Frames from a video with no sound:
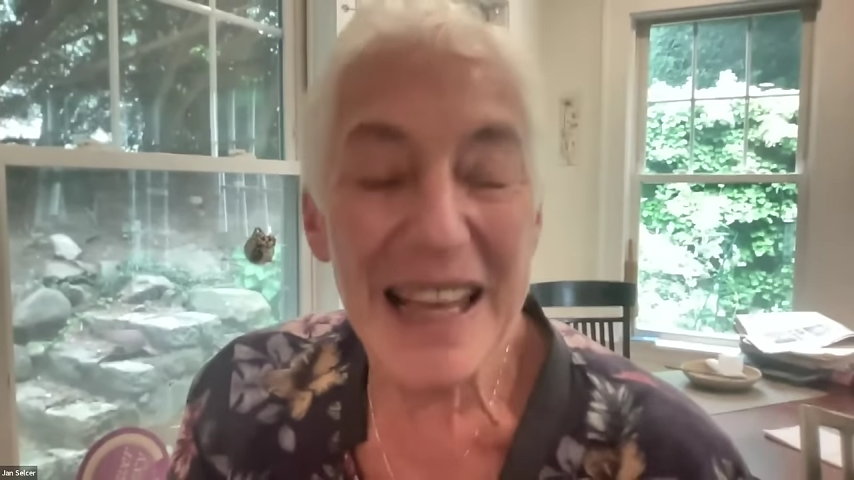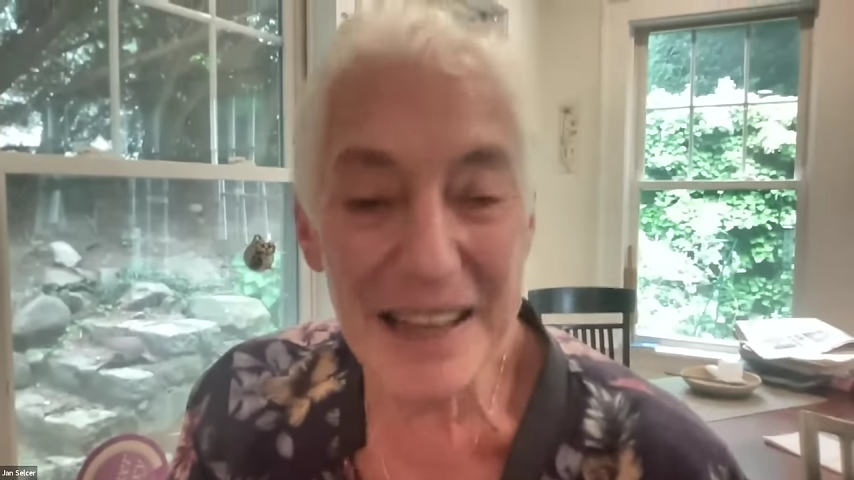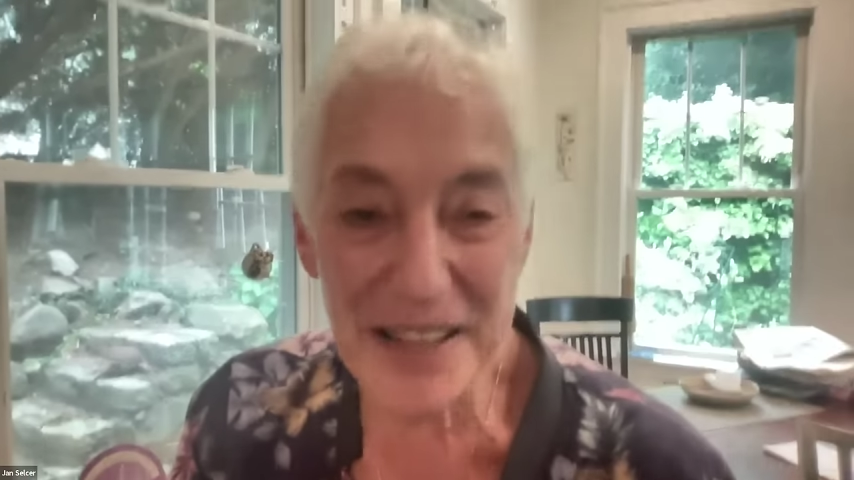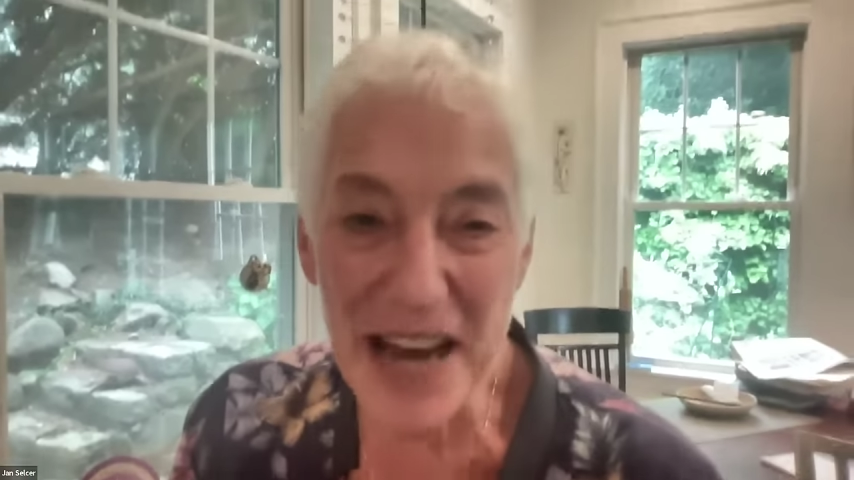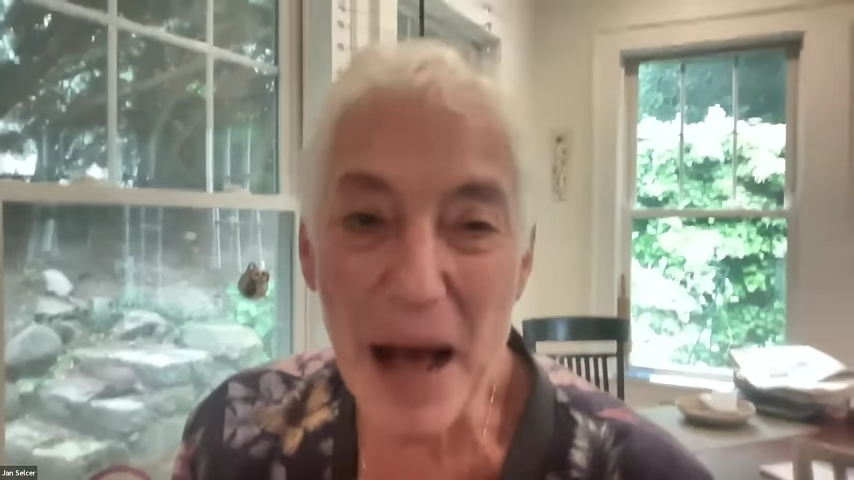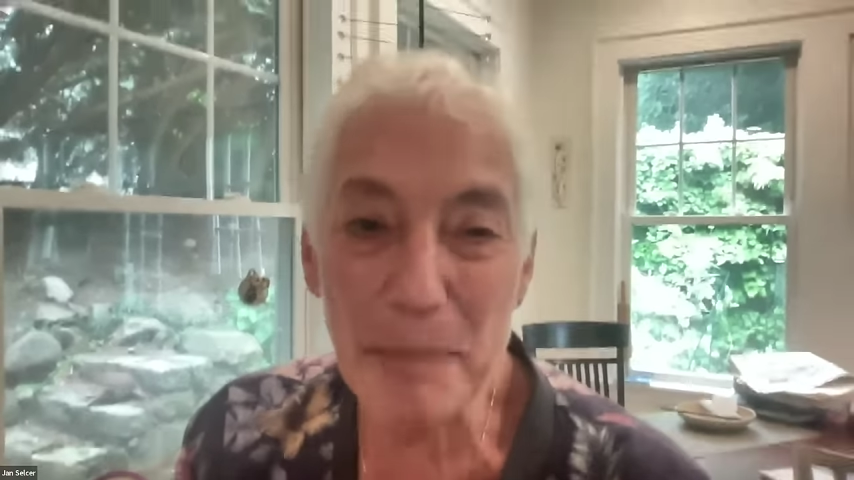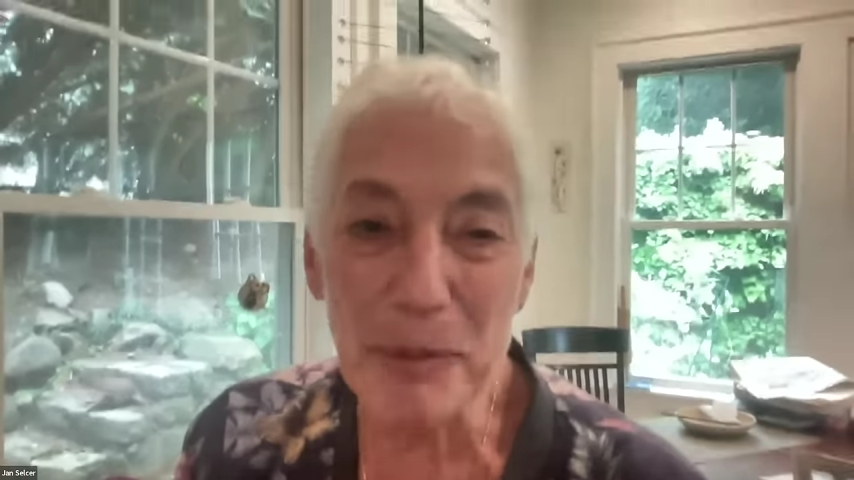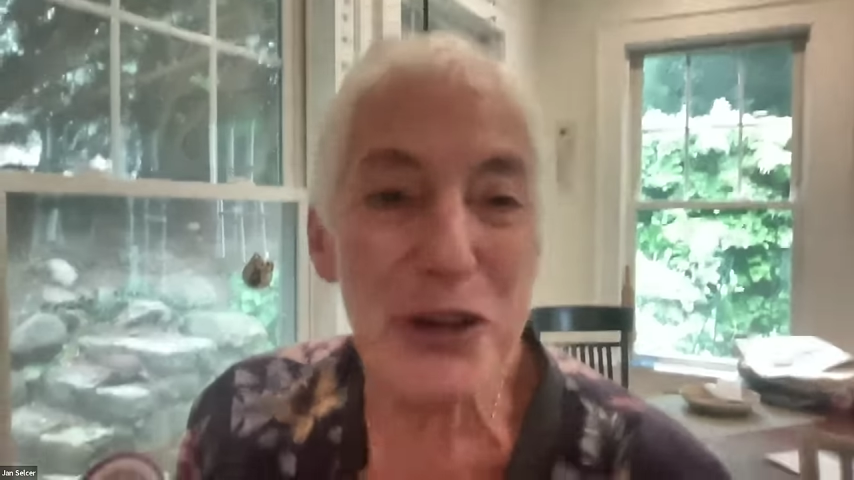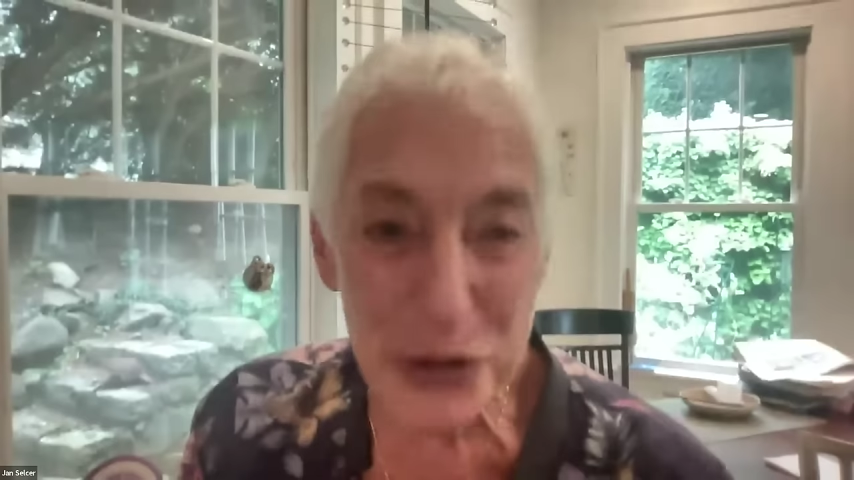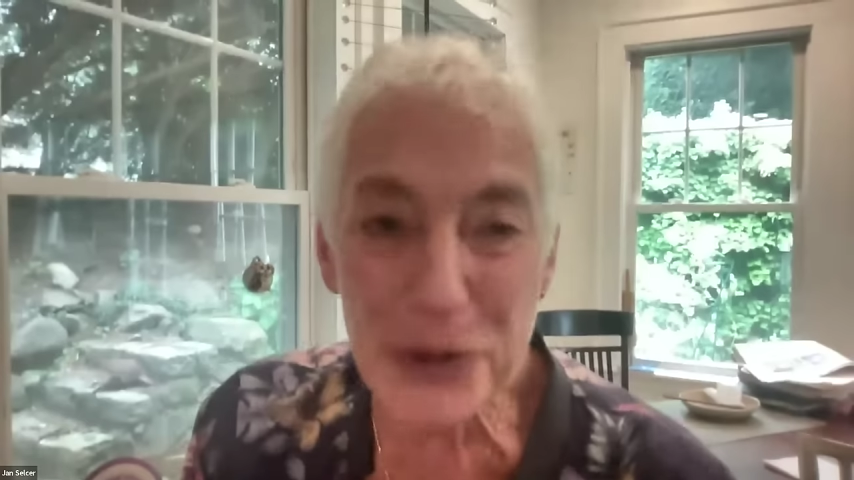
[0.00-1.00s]
it's an
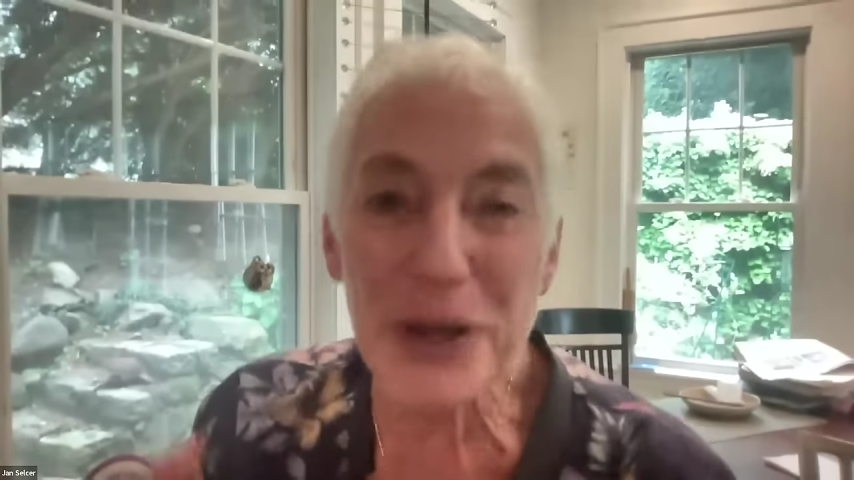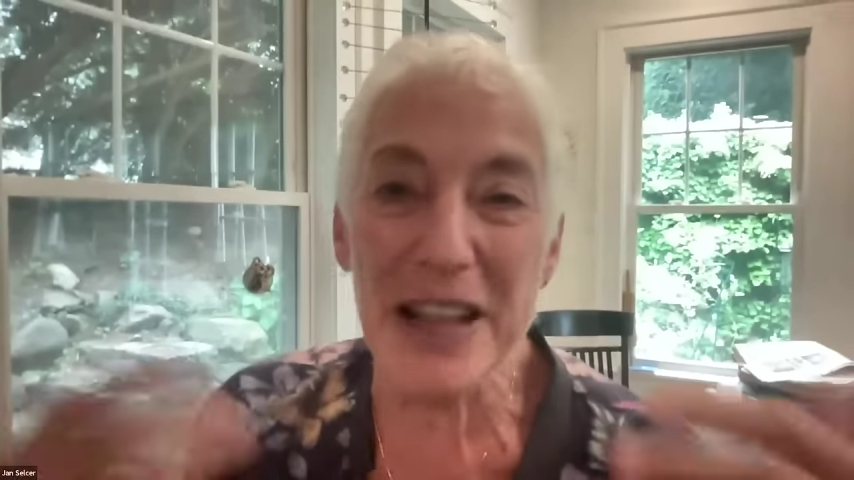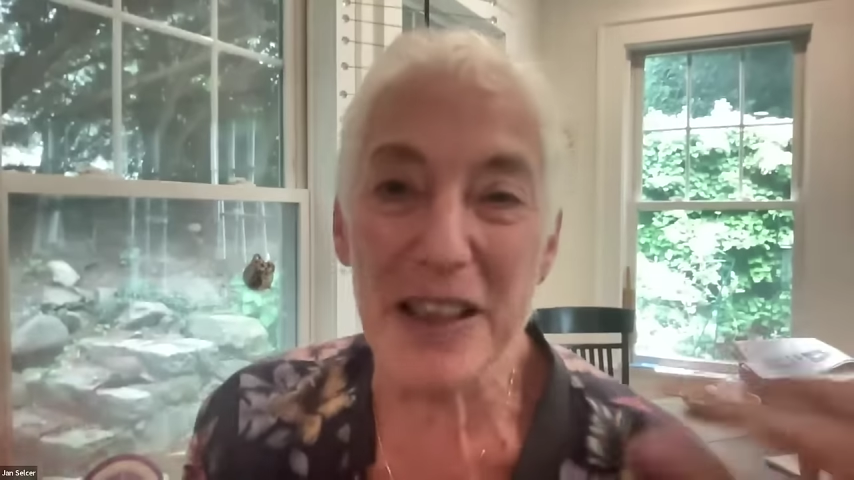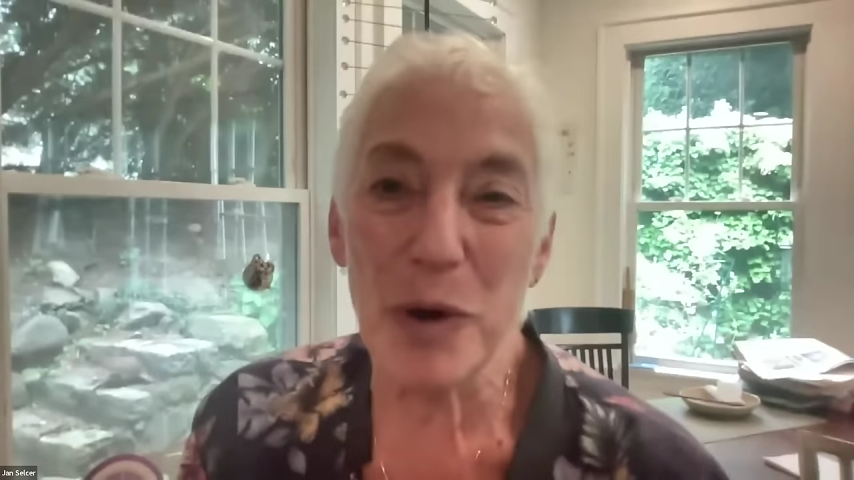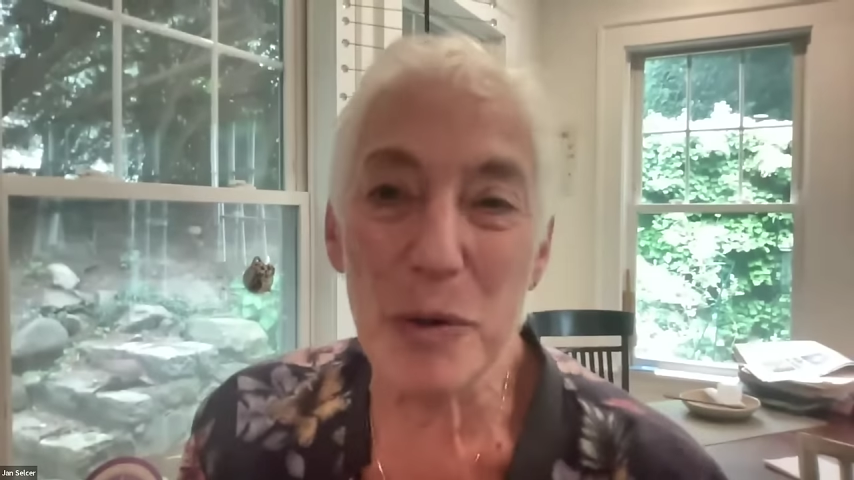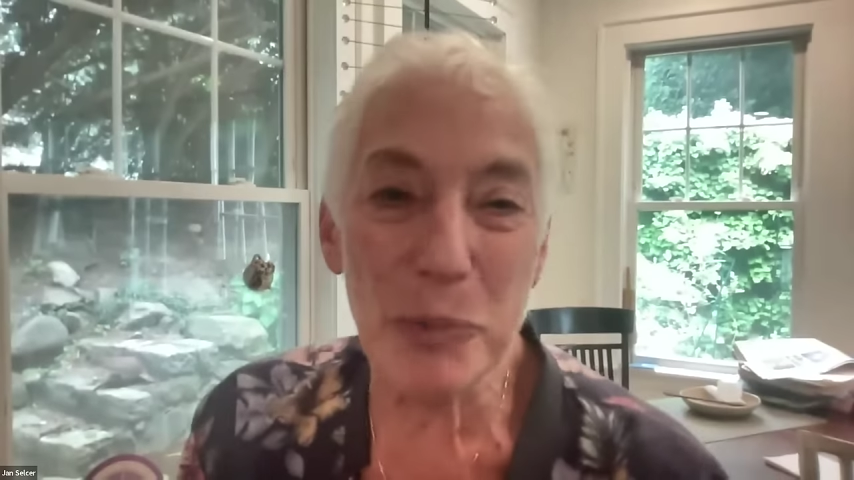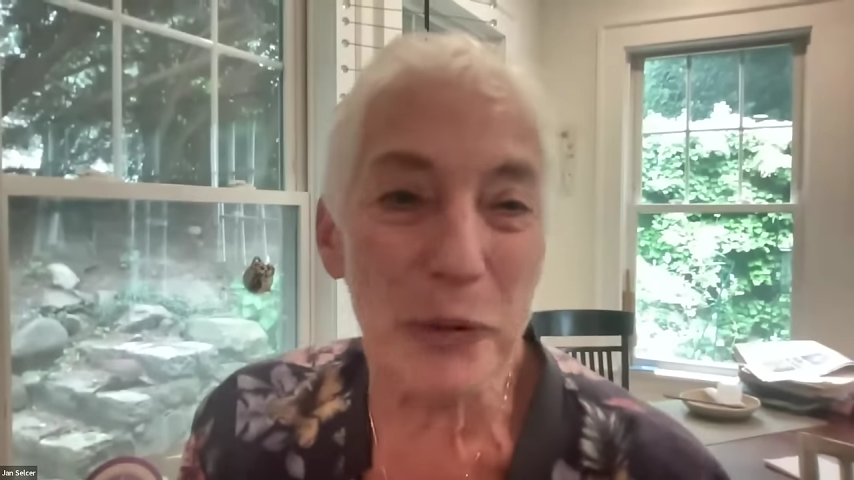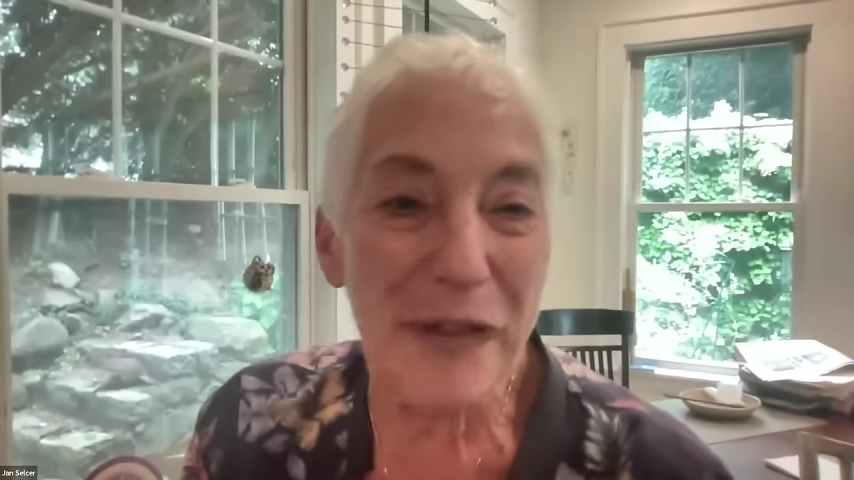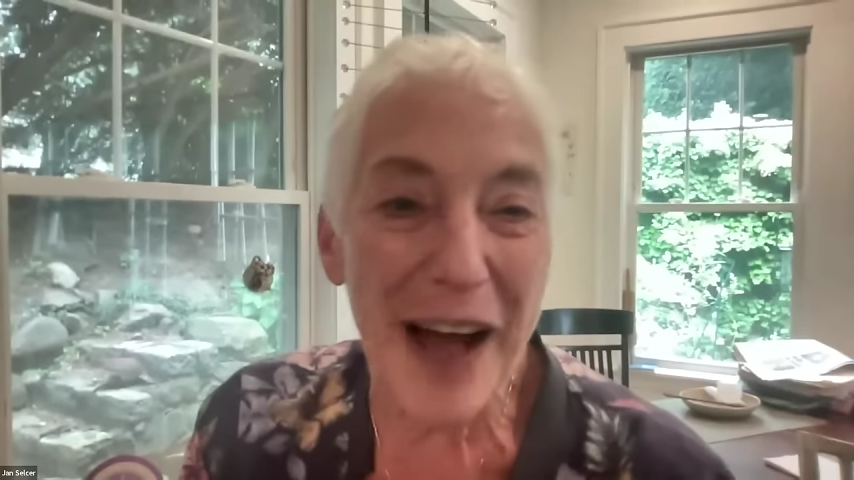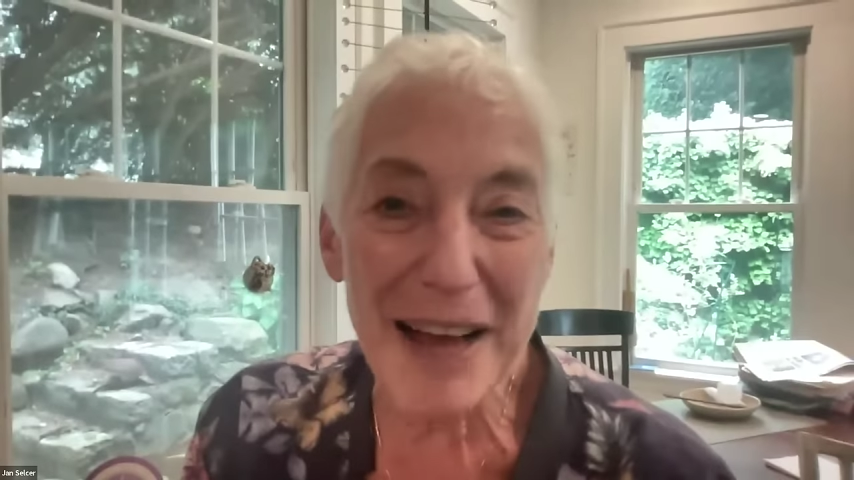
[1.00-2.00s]
opportunity that we
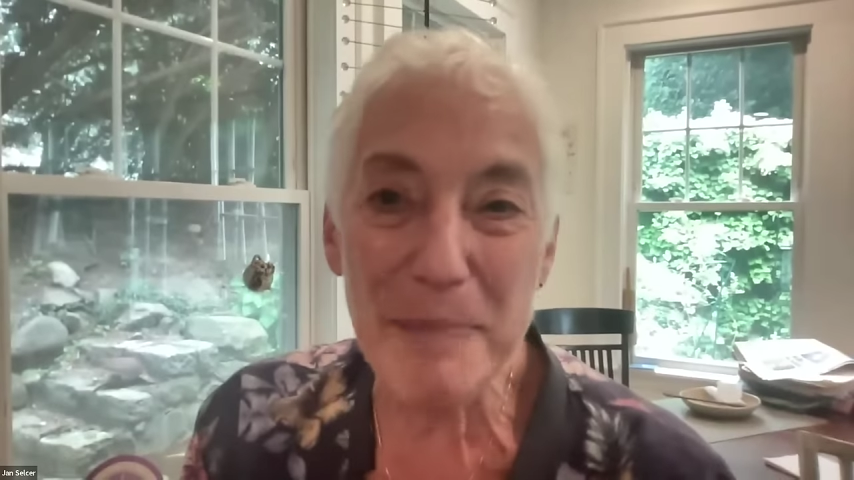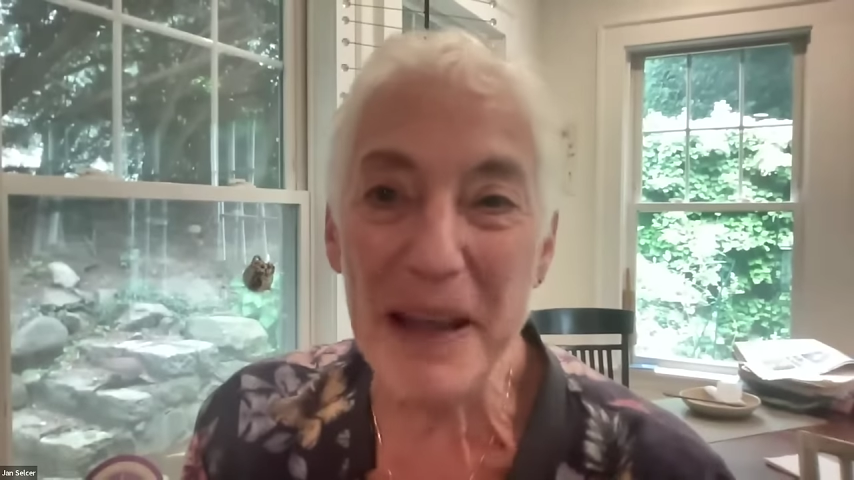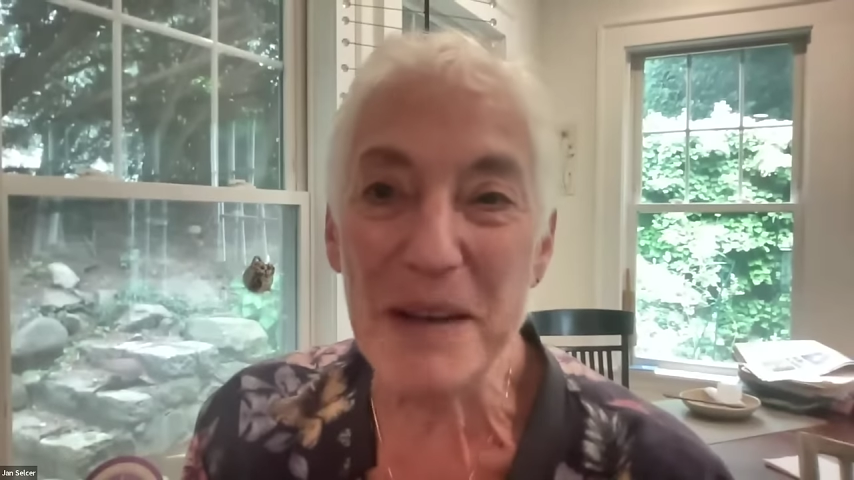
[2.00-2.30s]
provide